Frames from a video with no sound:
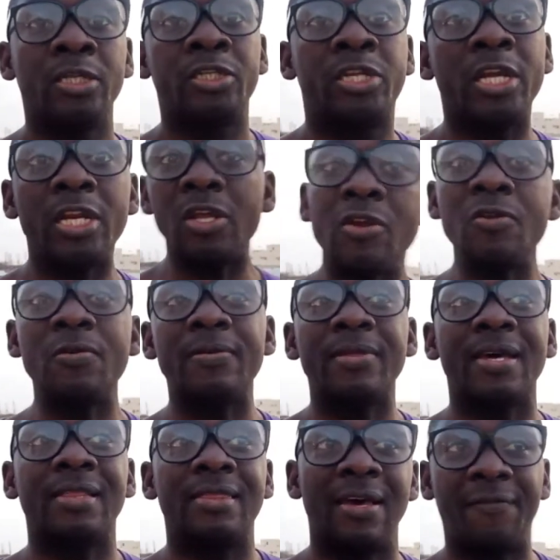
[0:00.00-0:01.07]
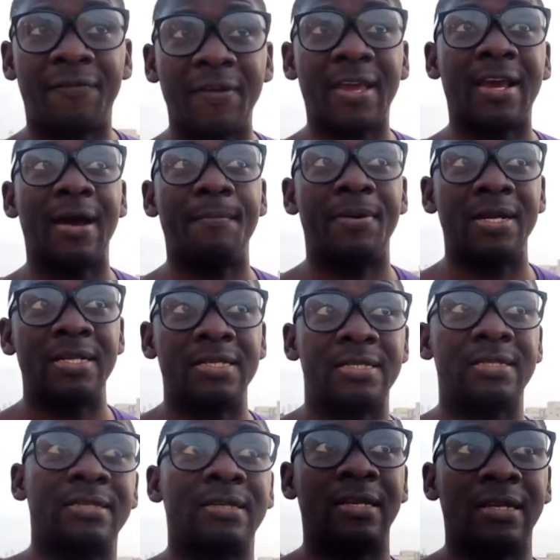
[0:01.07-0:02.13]
did you know that the fake
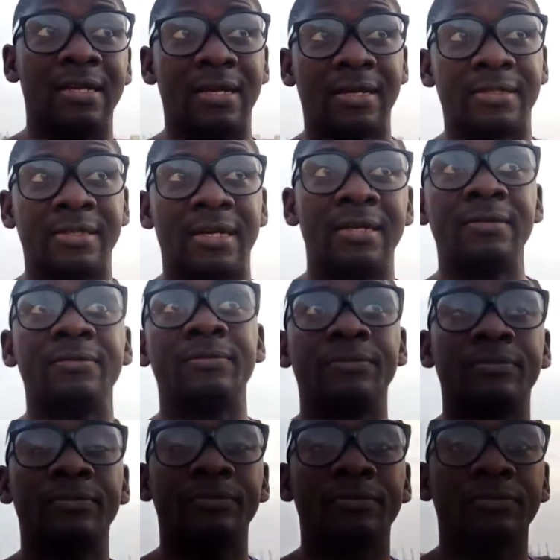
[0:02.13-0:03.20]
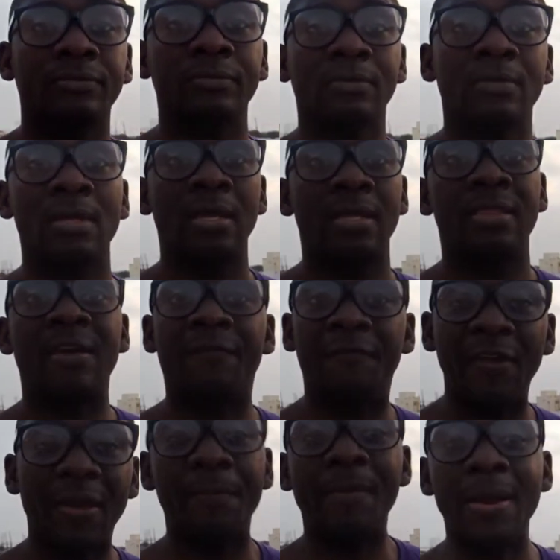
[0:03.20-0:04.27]
companies in Qatar, the
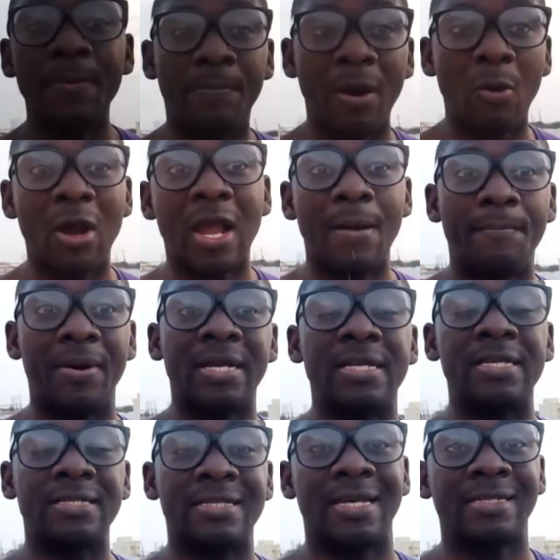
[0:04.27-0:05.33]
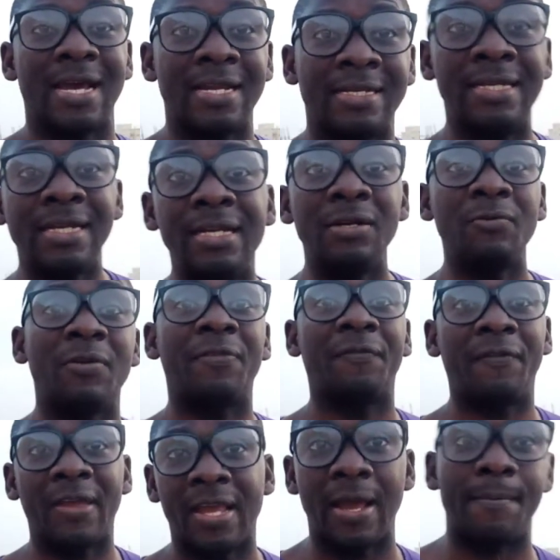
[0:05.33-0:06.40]
fake manpower companies that are dealing with
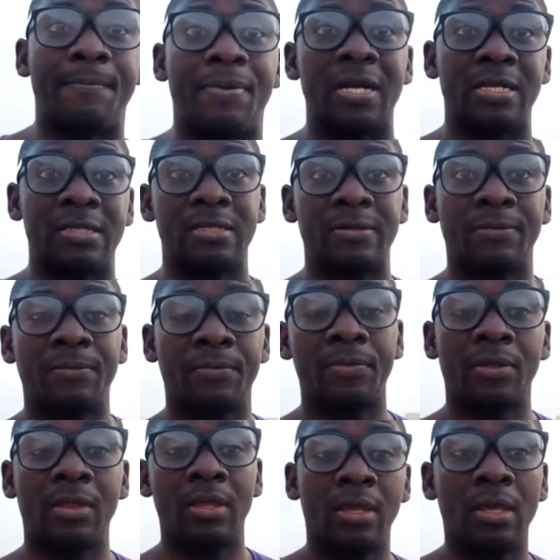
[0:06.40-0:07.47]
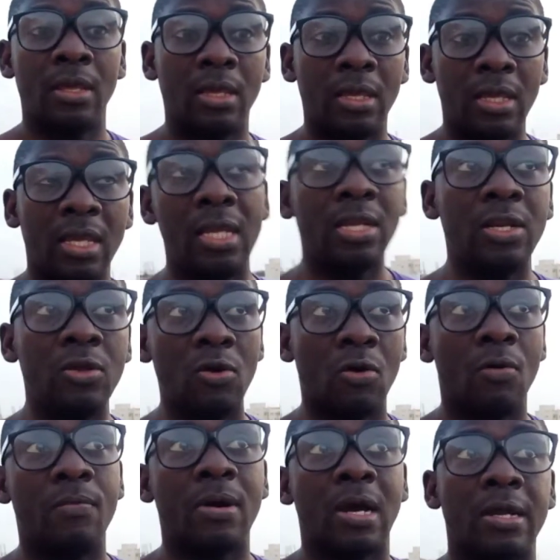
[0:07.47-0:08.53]
fake companies in your
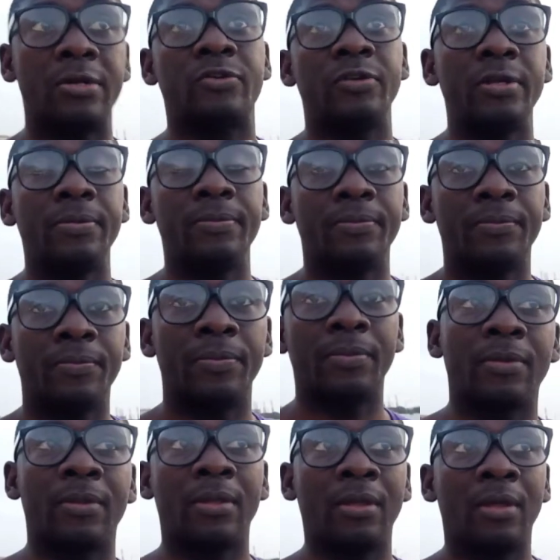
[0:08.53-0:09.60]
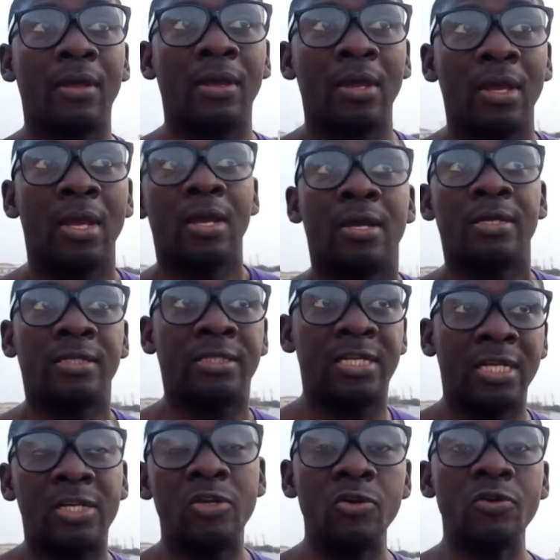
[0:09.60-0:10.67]
home country,
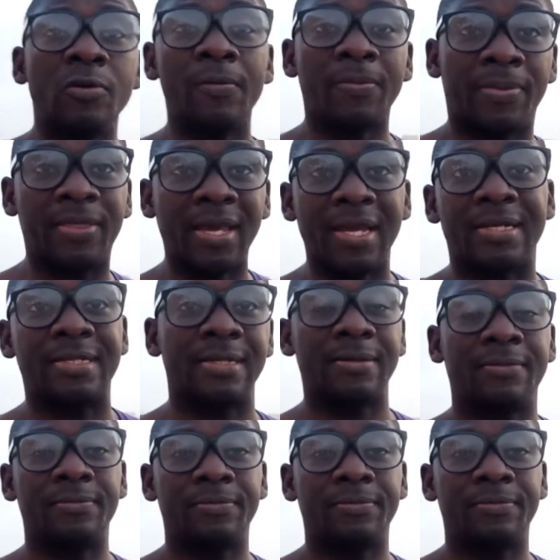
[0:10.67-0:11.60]
did you know that